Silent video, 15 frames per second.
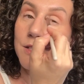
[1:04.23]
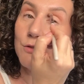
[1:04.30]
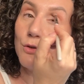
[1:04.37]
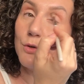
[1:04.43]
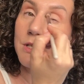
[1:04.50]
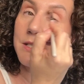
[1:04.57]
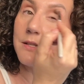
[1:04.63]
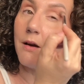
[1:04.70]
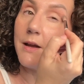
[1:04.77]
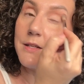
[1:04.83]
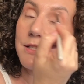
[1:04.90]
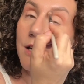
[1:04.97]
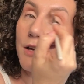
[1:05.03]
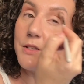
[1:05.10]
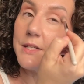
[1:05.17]
are all designed to
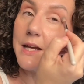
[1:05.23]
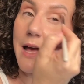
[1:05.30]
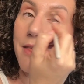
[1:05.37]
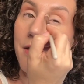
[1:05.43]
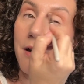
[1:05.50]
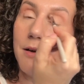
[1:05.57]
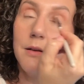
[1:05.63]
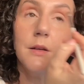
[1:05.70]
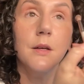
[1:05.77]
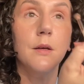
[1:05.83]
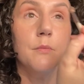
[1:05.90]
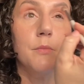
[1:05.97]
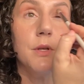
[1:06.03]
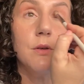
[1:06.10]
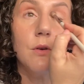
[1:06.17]
go together,
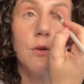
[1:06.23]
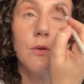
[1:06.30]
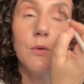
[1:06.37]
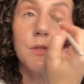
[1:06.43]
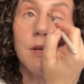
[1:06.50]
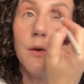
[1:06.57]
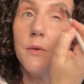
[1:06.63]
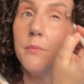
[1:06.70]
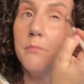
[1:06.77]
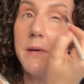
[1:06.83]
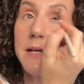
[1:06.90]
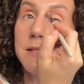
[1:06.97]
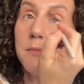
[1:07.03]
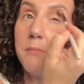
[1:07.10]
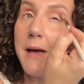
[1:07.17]
but you can also
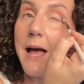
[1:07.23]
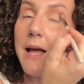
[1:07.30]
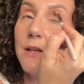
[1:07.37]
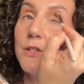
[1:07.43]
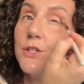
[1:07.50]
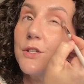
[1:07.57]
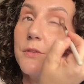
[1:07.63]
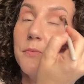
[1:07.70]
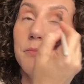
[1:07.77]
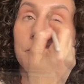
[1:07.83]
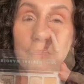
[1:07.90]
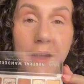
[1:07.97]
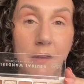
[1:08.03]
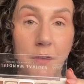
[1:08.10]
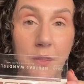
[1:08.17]
mix and match. My
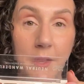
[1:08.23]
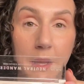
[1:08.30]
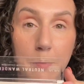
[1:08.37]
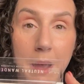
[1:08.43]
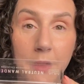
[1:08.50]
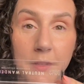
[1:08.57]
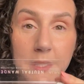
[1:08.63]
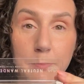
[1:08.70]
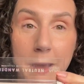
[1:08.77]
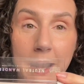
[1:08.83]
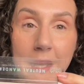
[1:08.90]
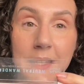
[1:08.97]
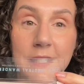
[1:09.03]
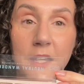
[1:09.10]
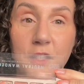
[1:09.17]
favourite thing about these
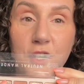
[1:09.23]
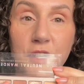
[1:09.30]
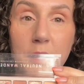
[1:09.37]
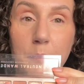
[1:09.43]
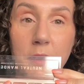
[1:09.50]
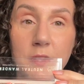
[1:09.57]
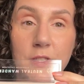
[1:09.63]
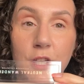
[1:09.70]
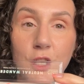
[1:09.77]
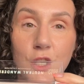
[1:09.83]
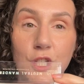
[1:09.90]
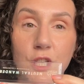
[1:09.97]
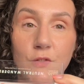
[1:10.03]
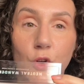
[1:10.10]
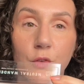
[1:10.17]
palettes are the shimmers.
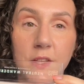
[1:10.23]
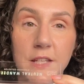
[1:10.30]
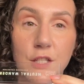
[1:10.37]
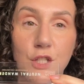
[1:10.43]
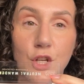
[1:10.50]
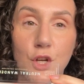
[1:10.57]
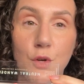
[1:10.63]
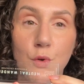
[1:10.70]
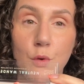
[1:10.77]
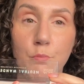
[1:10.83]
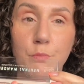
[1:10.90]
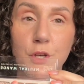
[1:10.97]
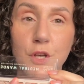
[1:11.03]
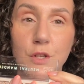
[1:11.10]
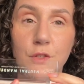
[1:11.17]
You've got these two
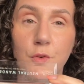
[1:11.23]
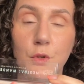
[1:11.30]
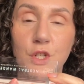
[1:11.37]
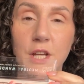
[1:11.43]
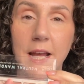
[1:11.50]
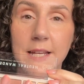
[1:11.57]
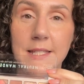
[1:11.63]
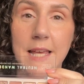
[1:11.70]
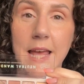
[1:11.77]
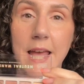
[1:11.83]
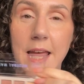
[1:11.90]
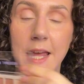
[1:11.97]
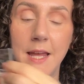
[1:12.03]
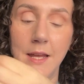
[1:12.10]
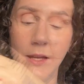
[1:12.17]
beautiful shades here.